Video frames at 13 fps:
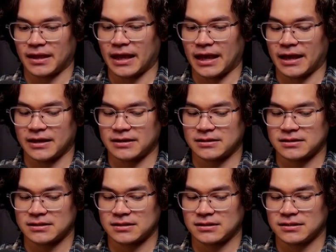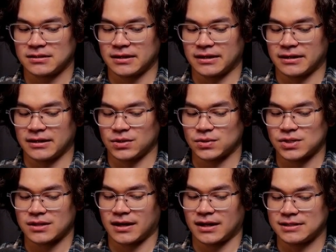And
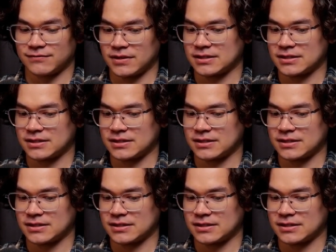those are the kinds of